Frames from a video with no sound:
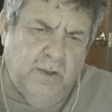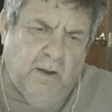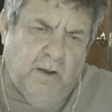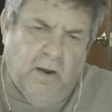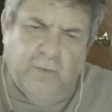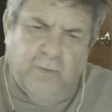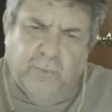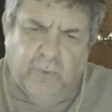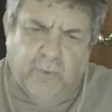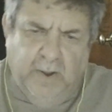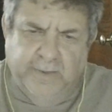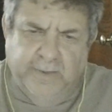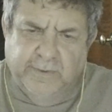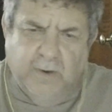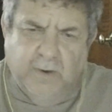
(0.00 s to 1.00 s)

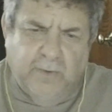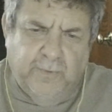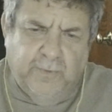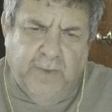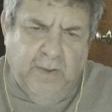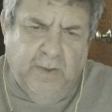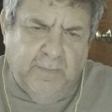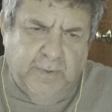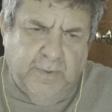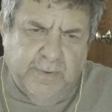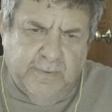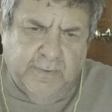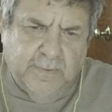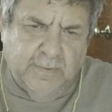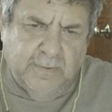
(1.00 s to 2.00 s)
friends, our
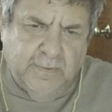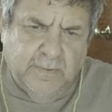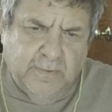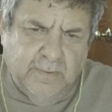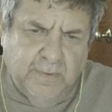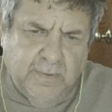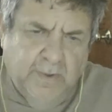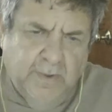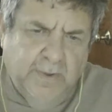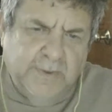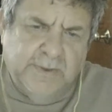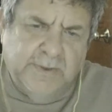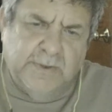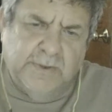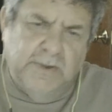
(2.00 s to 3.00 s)
families,
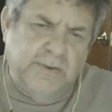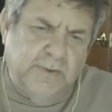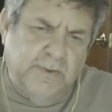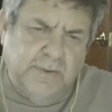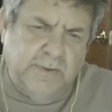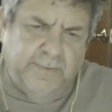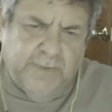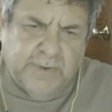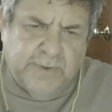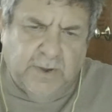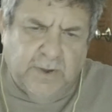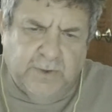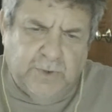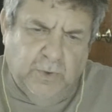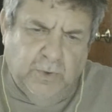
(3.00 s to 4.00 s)
citizens of this
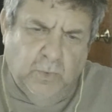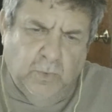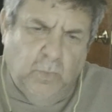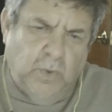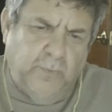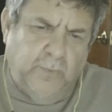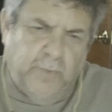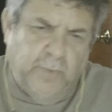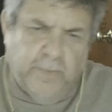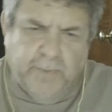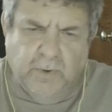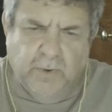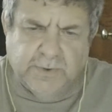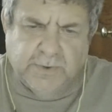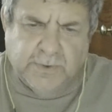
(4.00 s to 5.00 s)
country who work for the
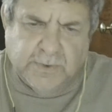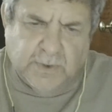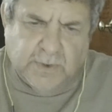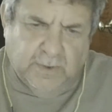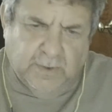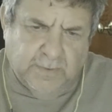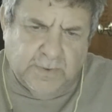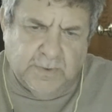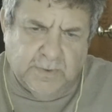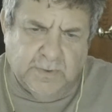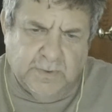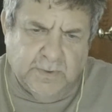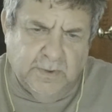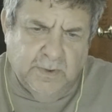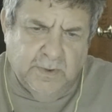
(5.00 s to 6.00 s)
Postal
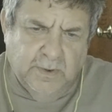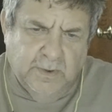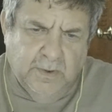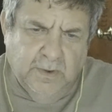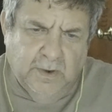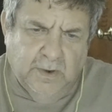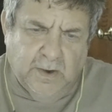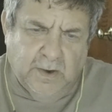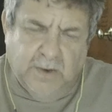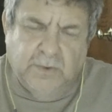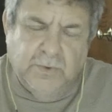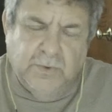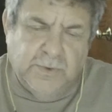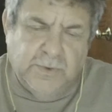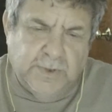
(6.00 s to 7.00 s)
Service are going to
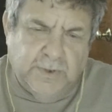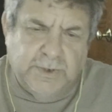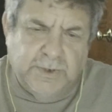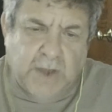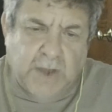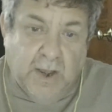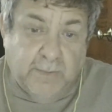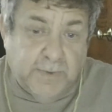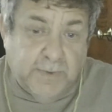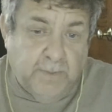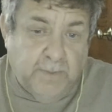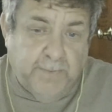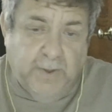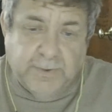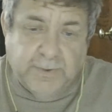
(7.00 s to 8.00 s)
lose their jobs, their
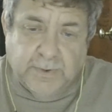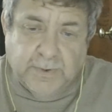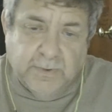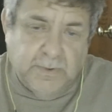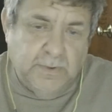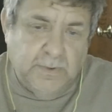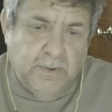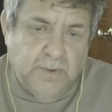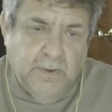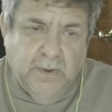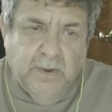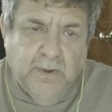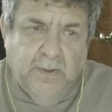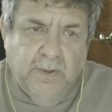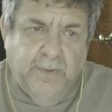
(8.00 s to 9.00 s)
pensions,
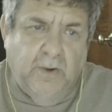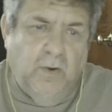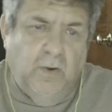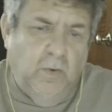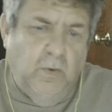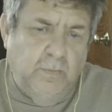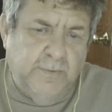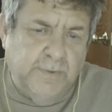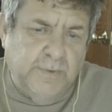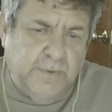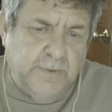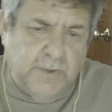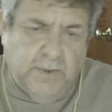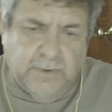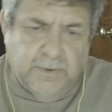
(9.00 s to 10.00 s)
their homes,
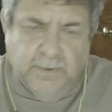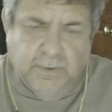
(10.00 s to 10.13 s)
etc.